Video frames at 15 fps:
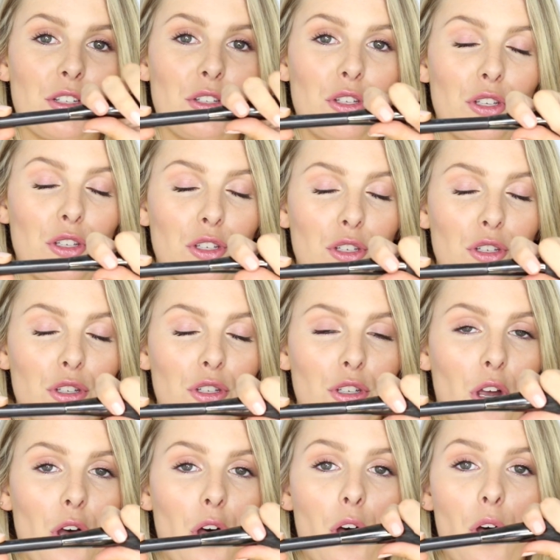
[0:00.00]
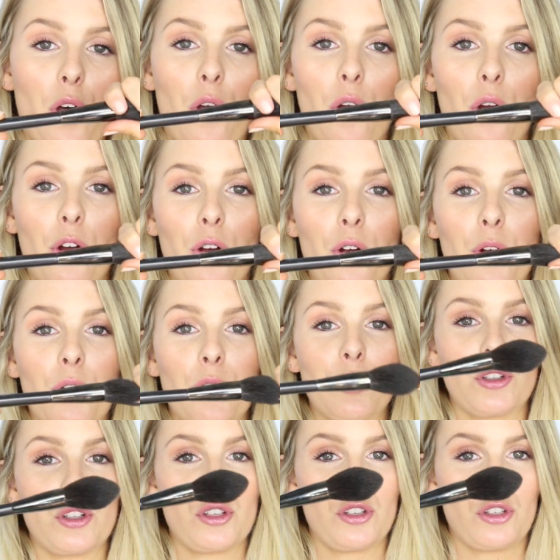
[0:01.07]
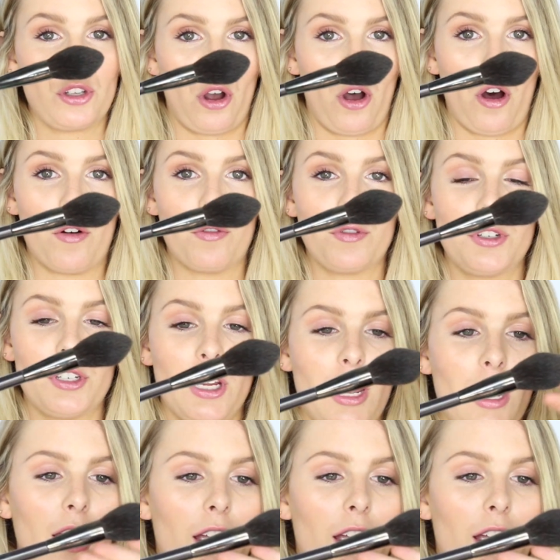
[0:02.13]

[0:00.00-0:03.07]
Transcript: so soft.